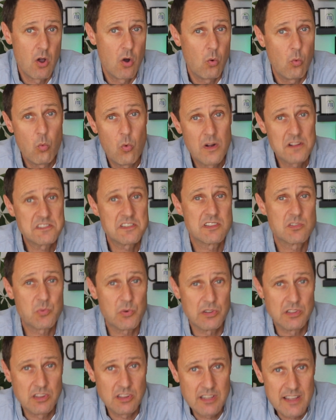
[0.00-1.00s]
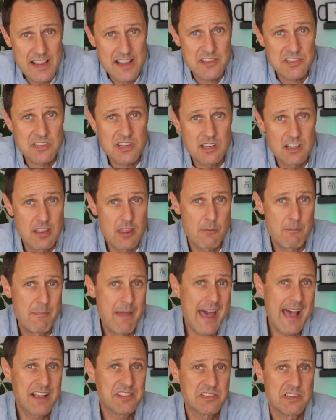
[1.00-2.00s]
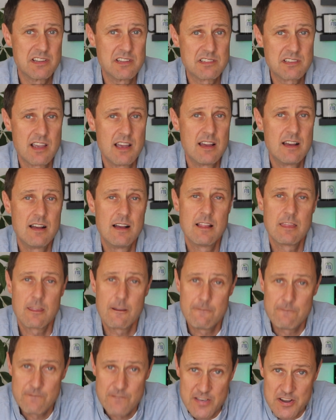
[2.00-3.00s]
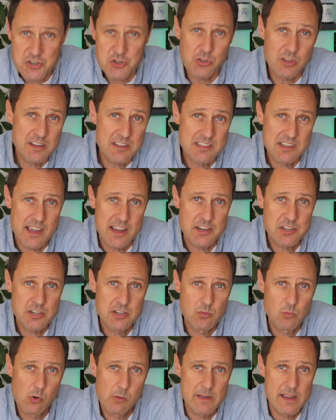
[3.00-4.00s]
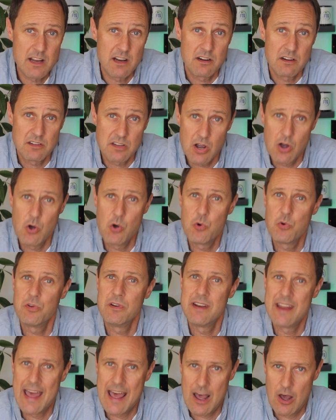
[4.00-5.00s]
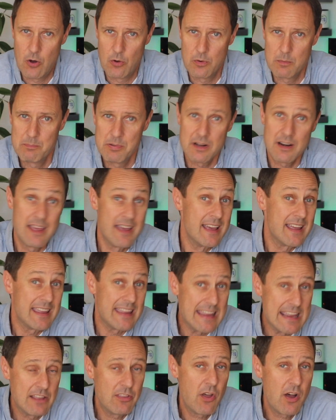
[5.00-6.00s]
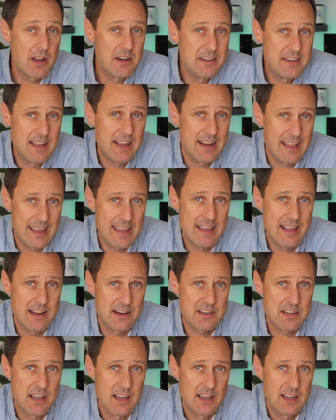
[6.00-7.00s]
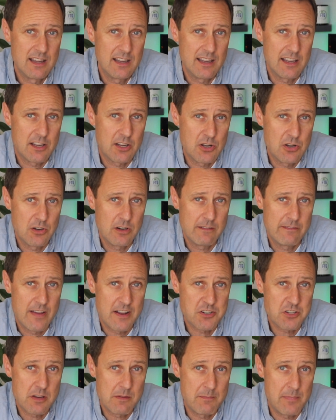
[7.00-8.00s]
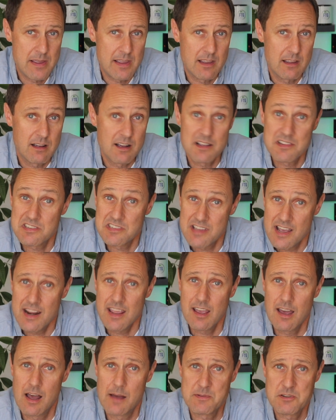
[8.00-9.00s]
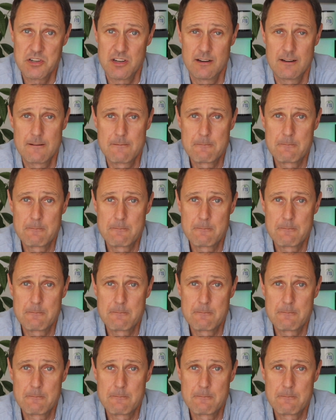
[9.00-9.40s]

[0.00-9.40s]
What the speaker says: once it's released to the masses, the visualization will be toned down. But Elon did hint it could eventually be a setting option.